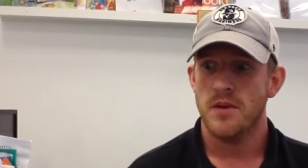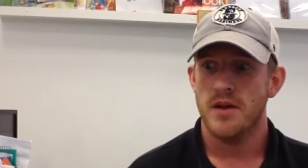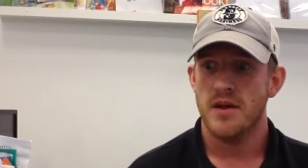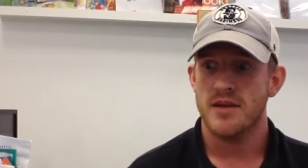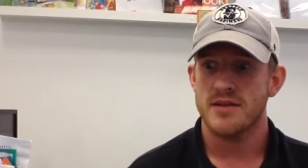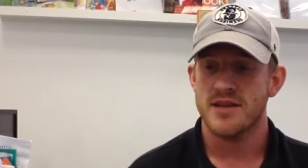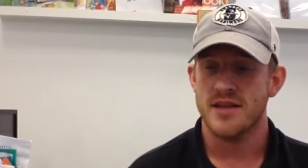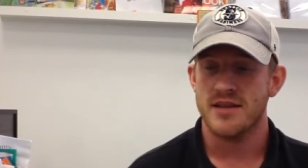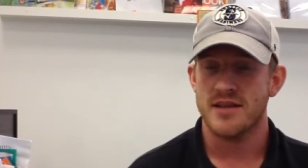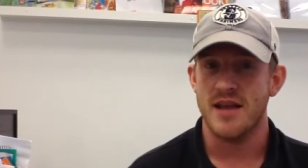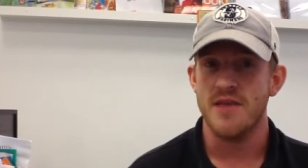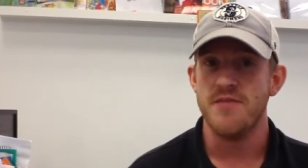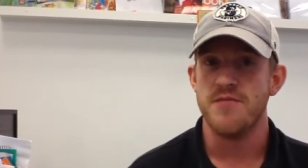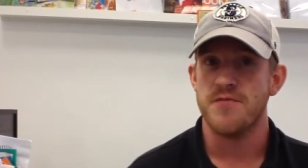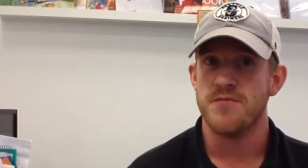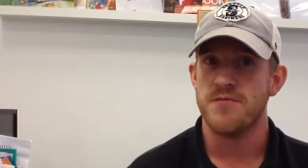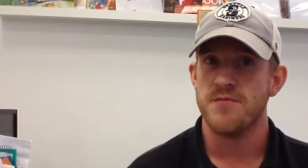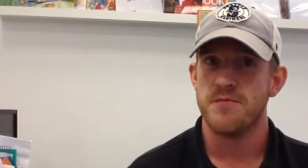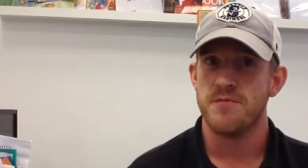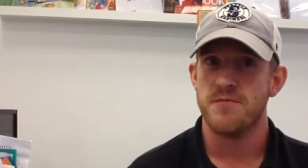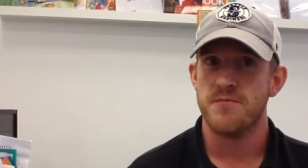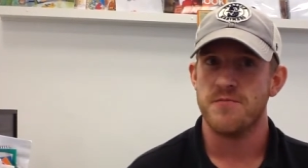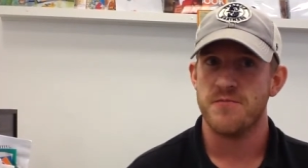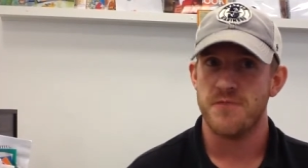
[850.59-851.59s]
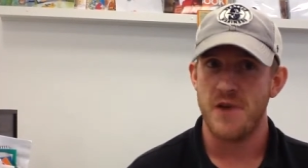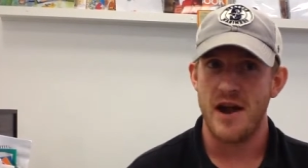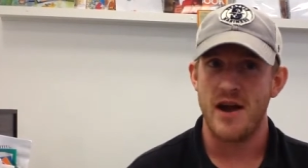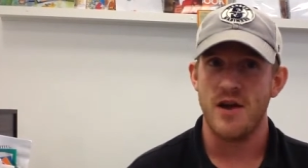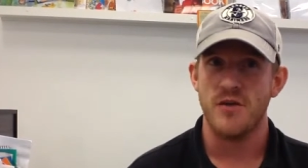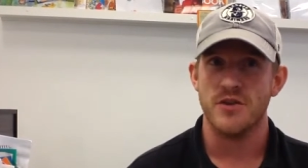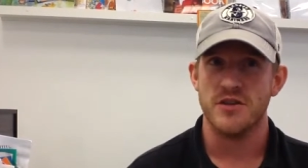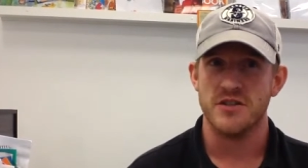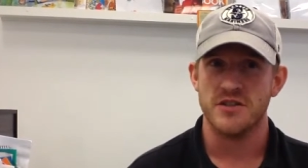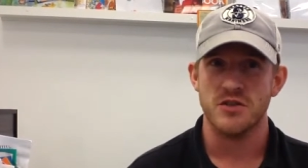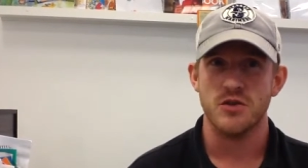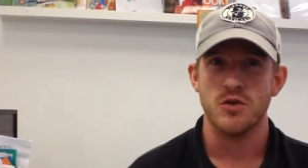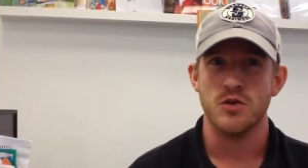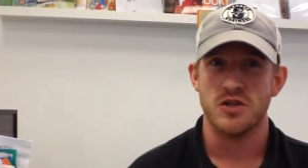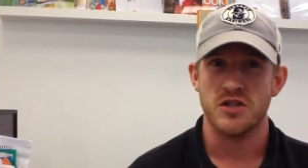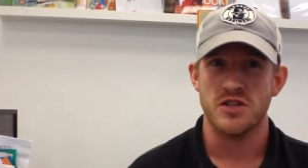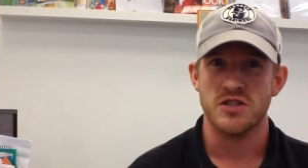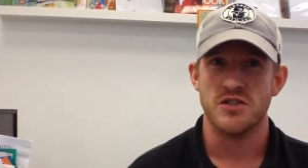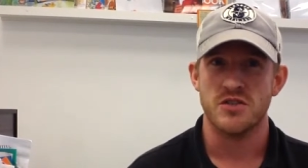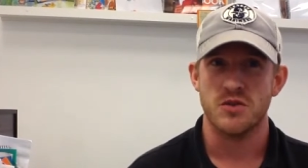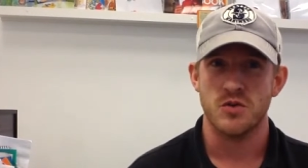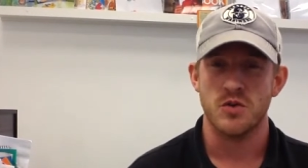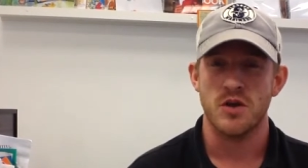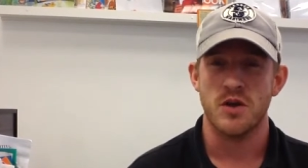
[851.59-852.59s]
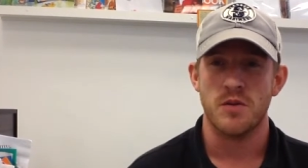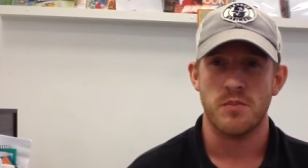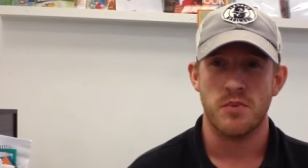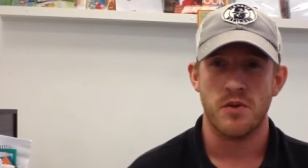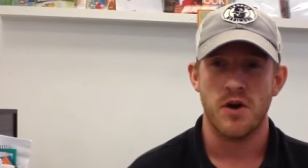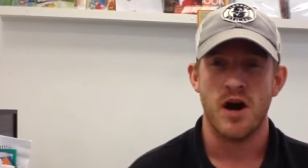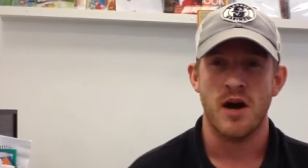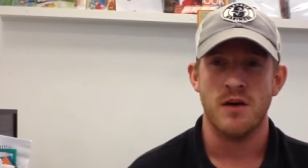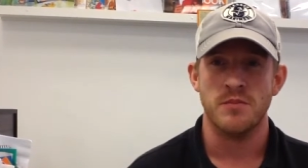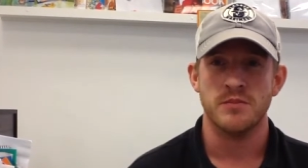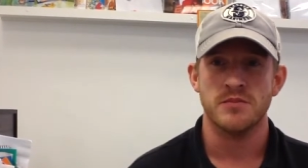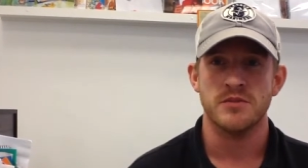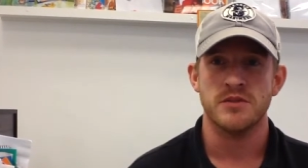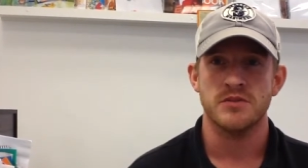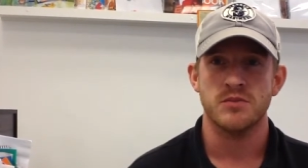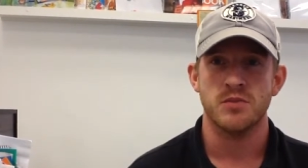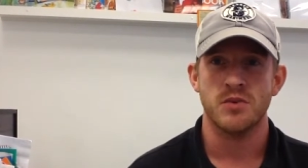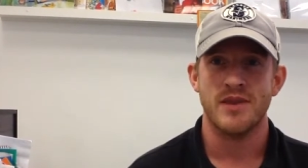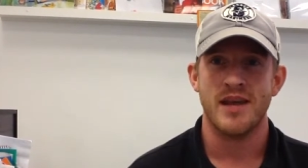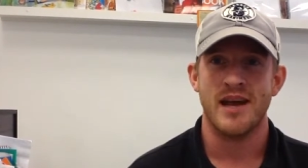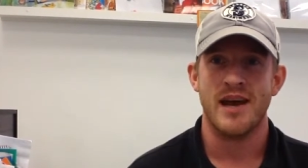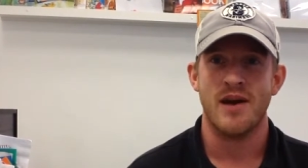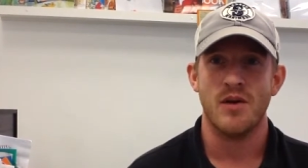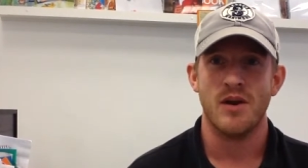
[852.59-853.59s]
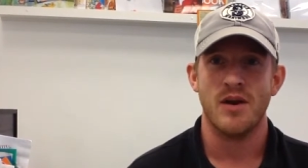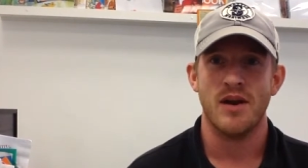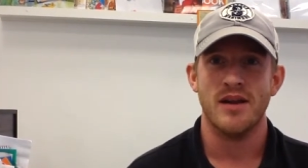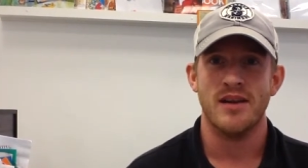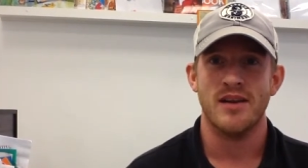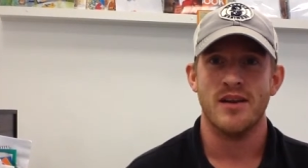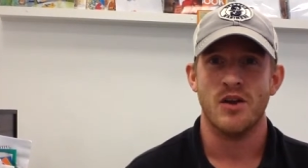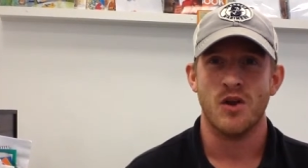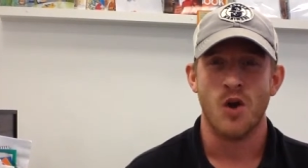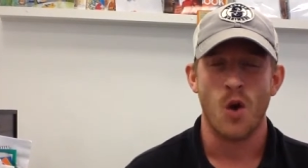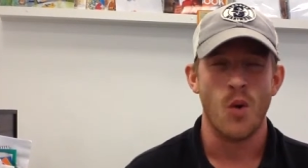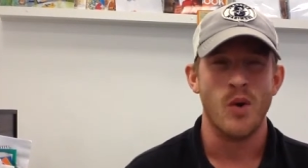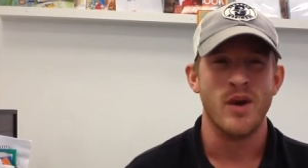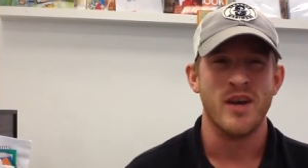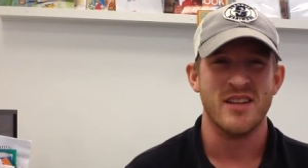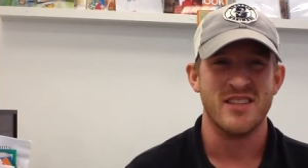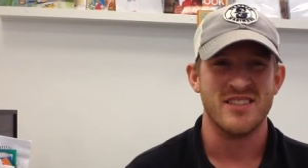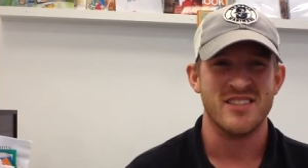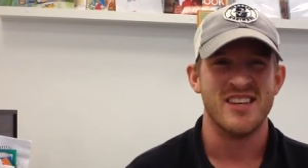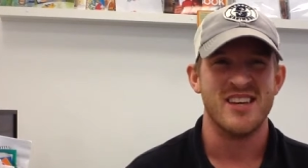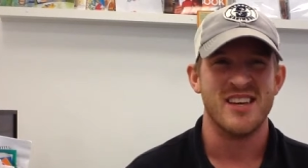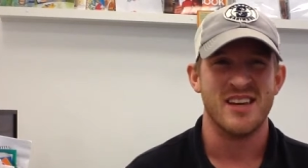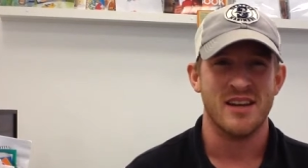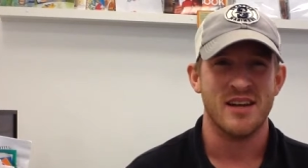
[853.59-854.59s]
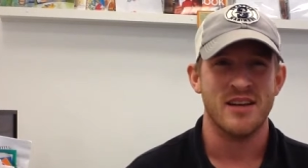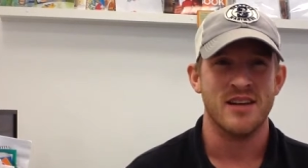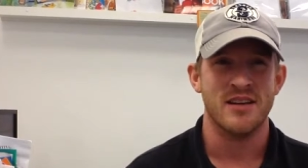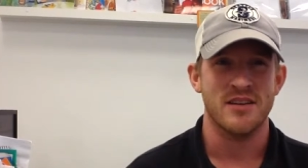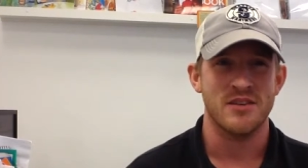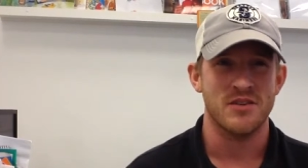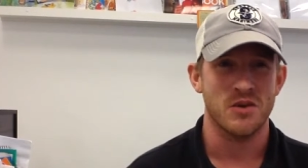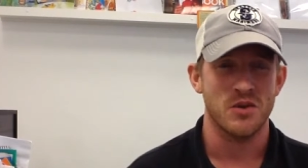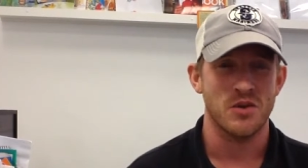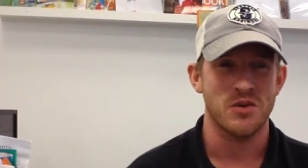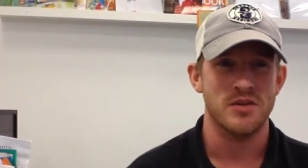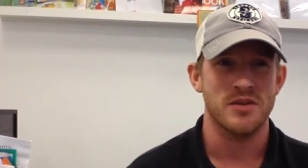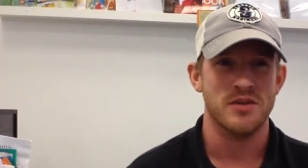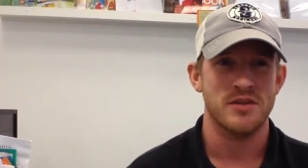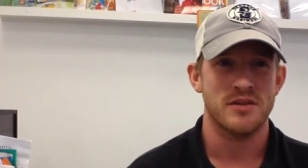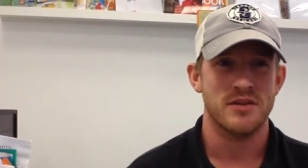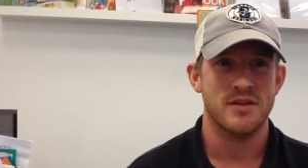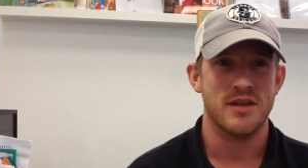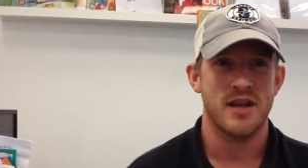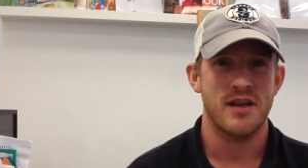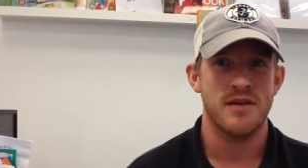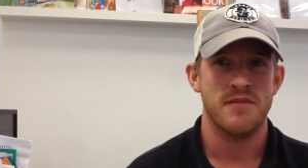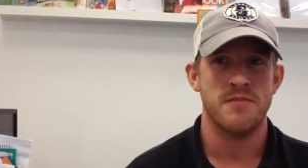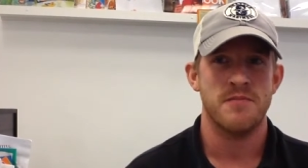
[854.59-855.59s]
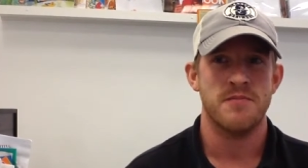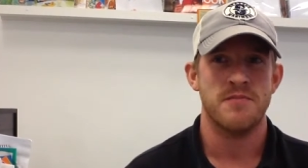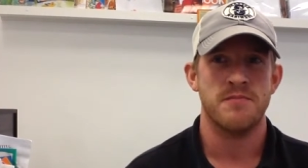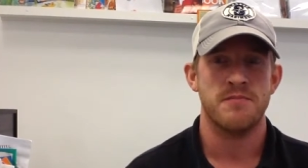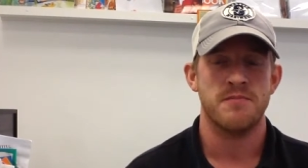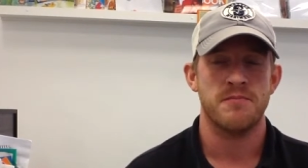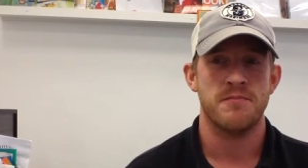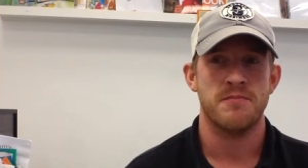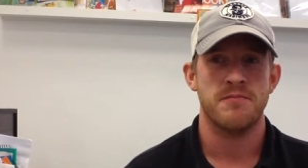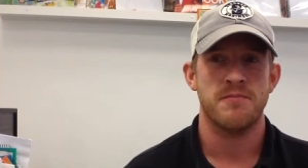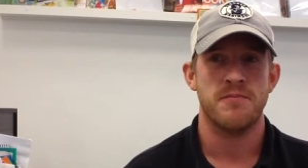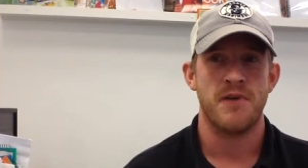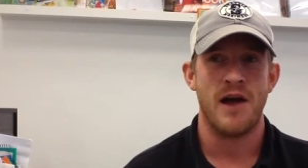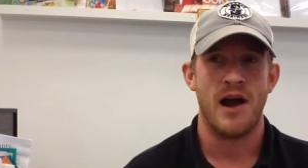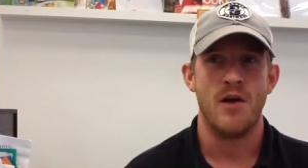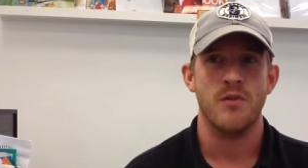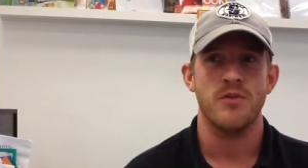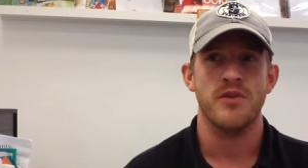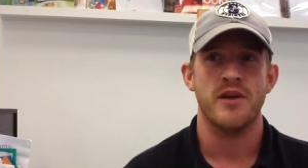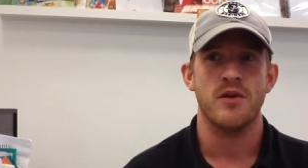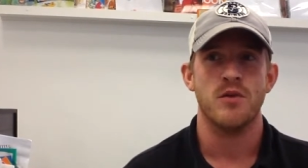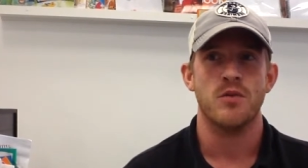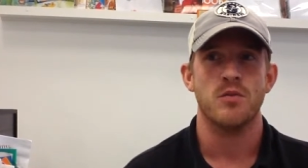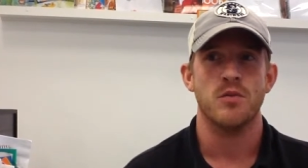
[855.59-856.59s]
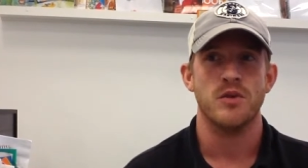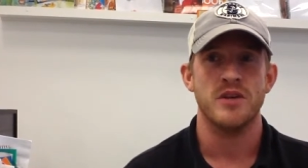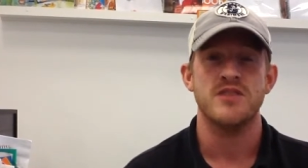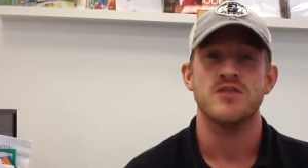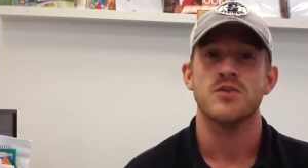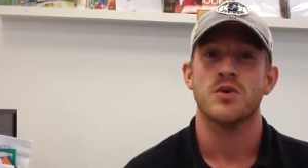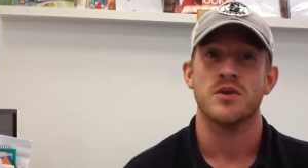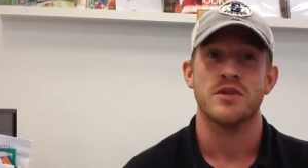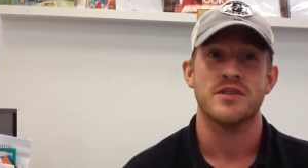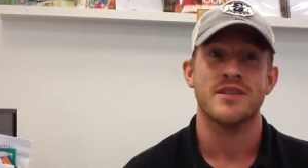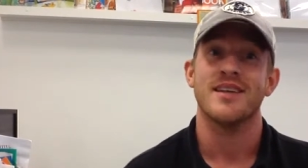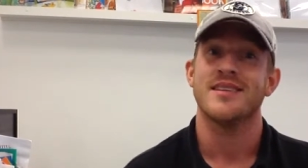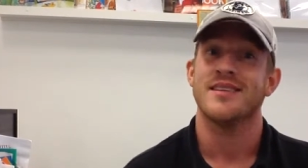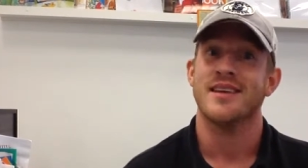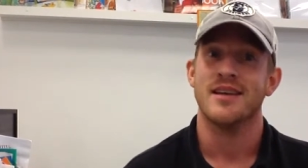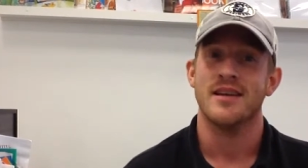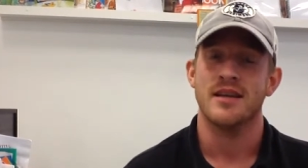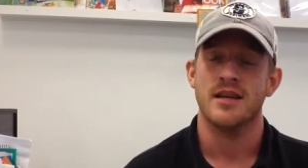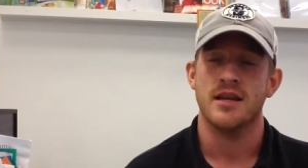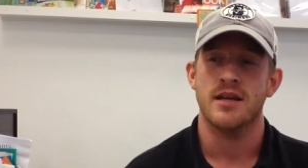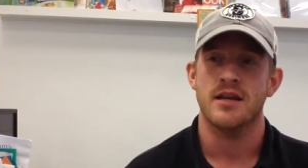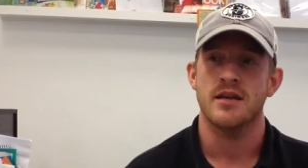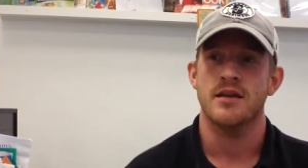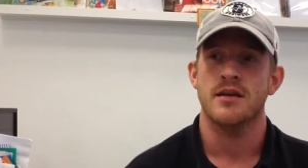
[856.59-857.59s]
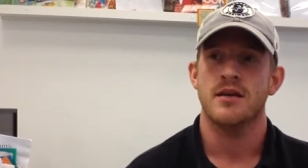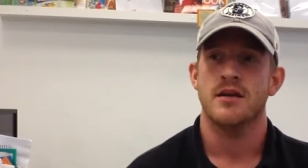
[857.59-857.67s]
is that they found their solutions to their problems without going and seeking an adult. They found their resource that they needed.